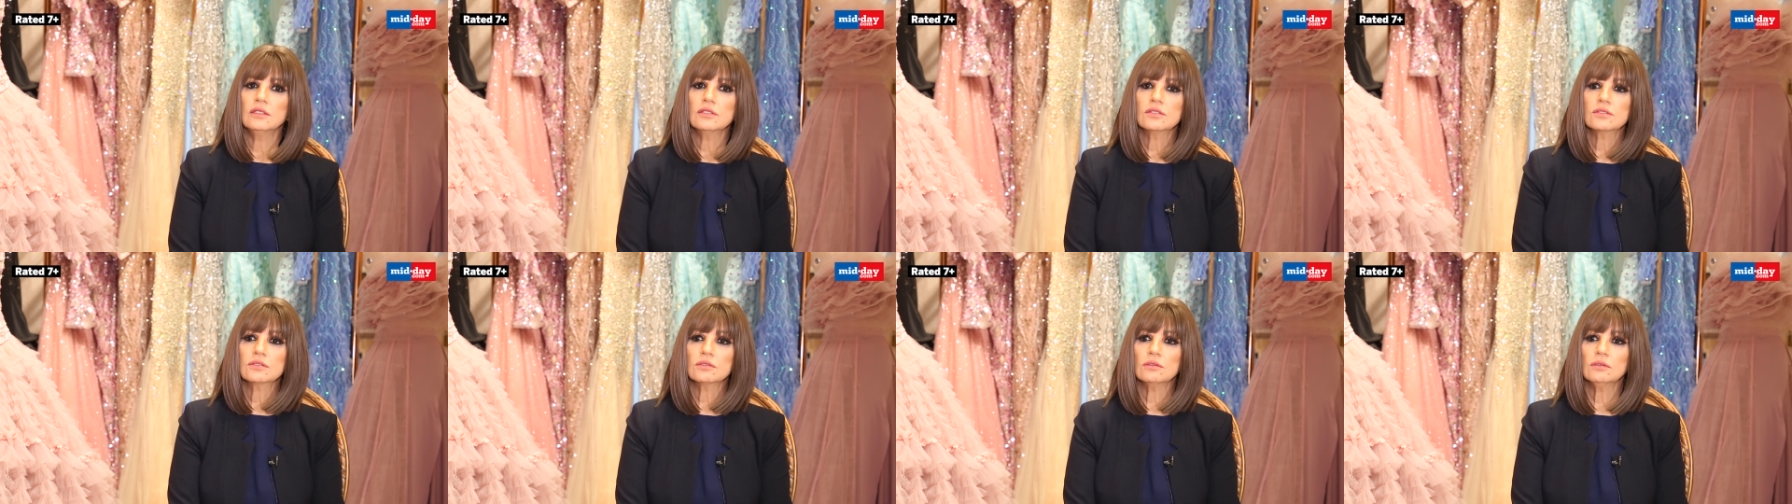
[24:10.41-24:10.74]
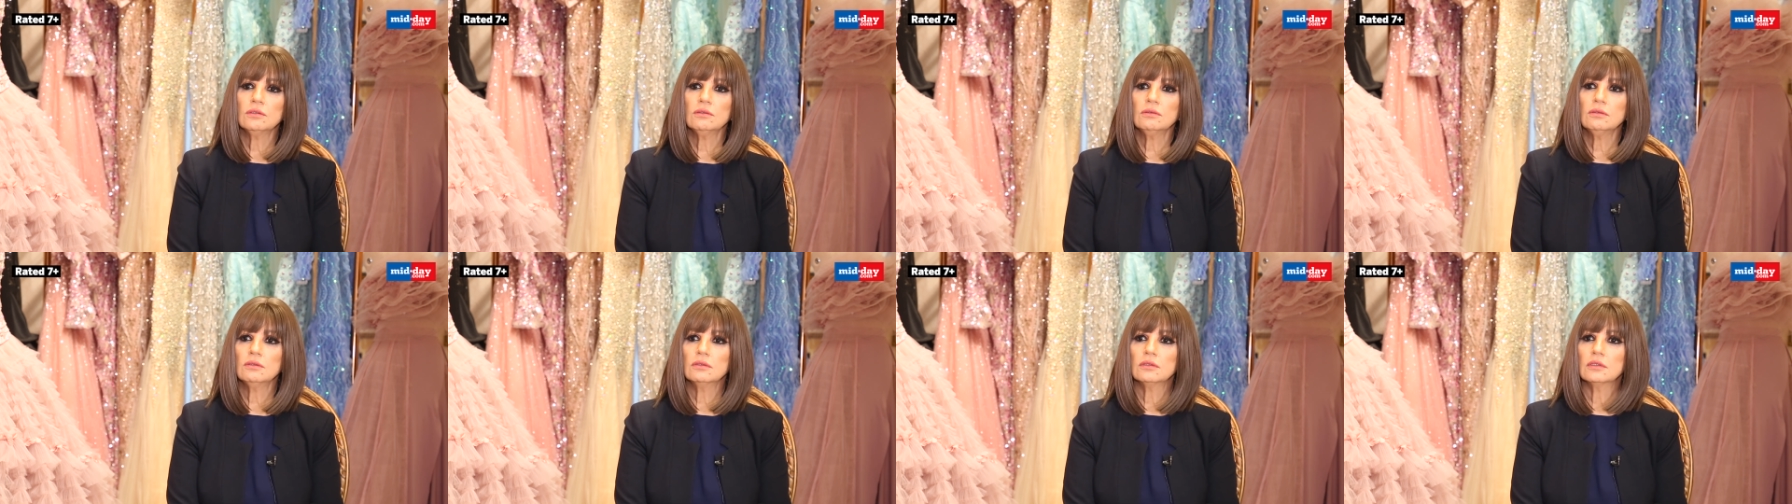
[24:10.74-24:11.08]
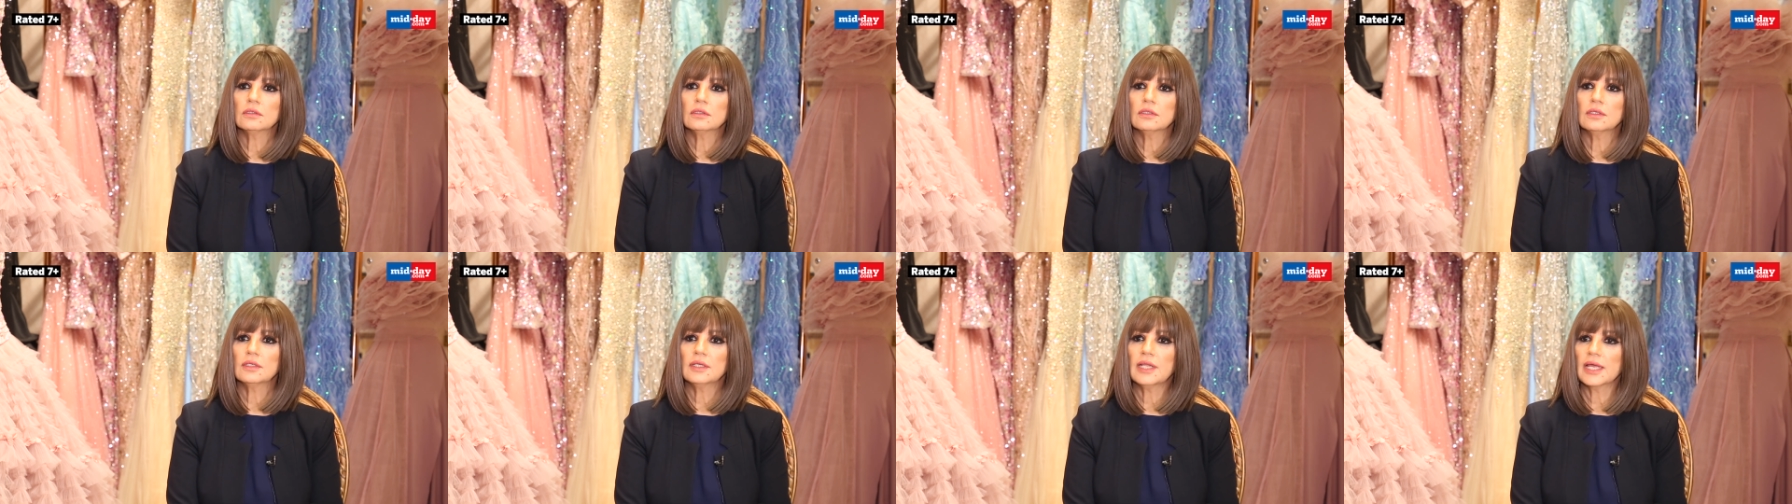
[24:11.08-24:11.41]

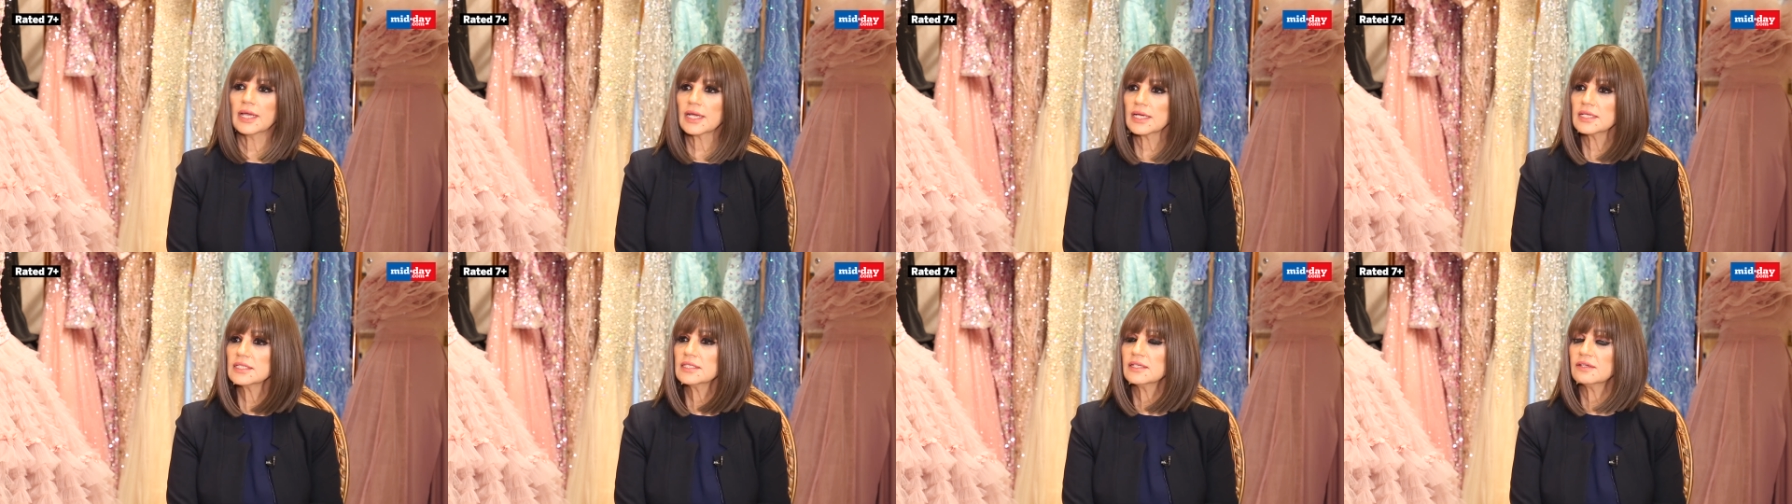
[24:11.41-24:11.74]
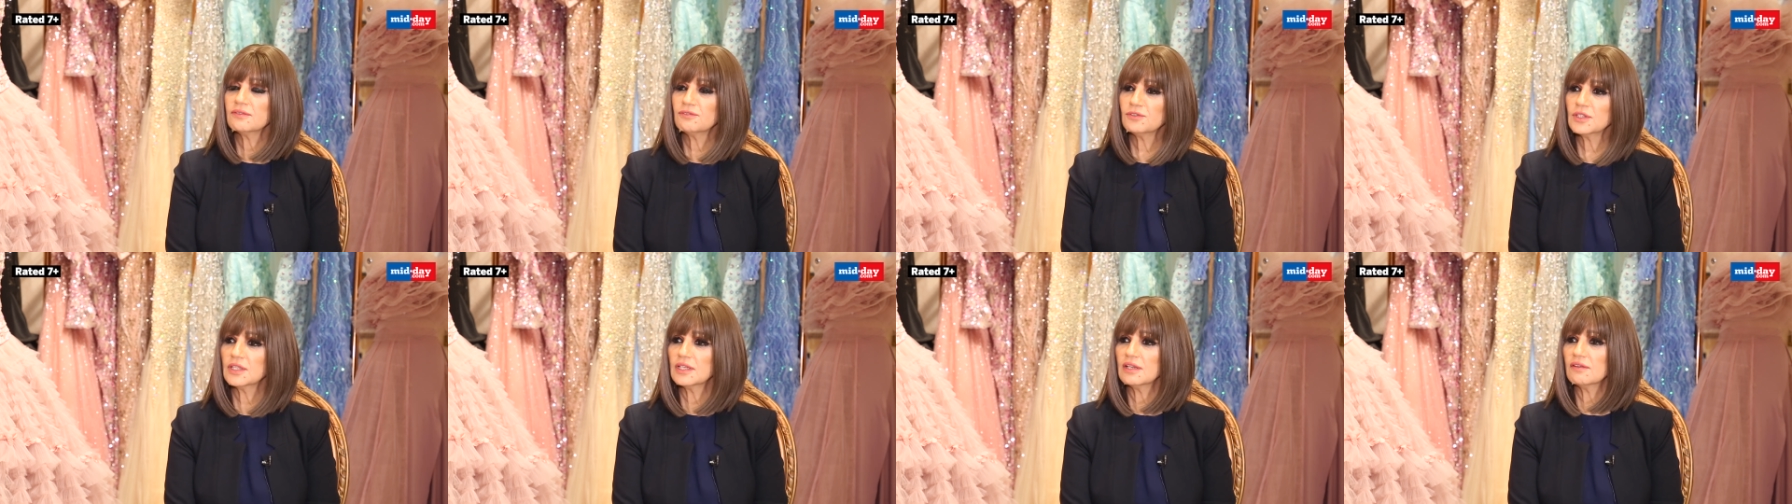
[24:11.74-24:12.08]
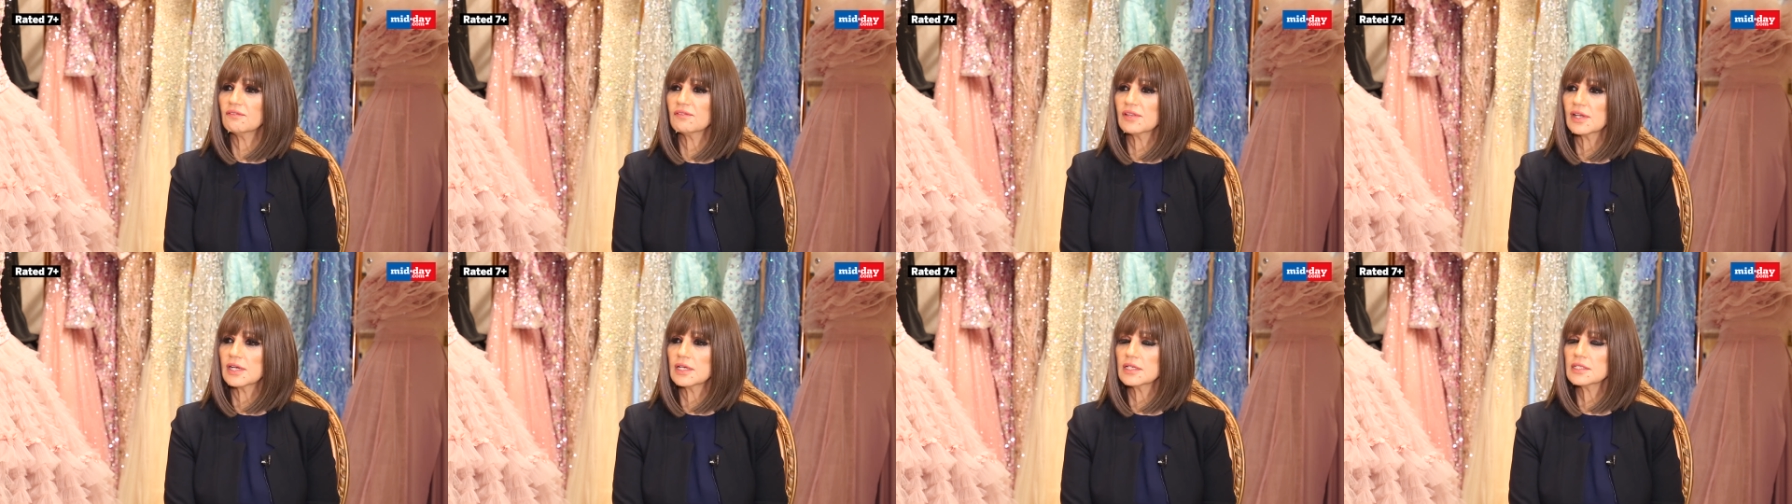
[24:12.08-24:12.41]
So, like I said for
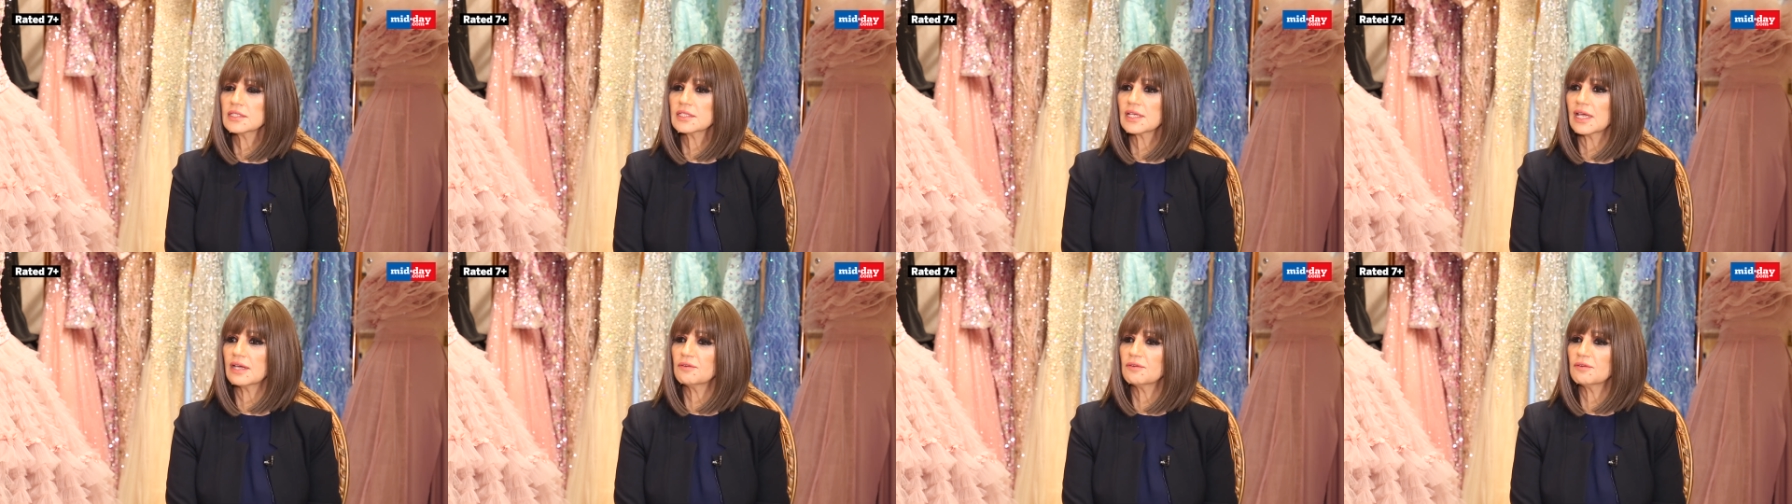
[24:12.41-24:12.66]
Devdas,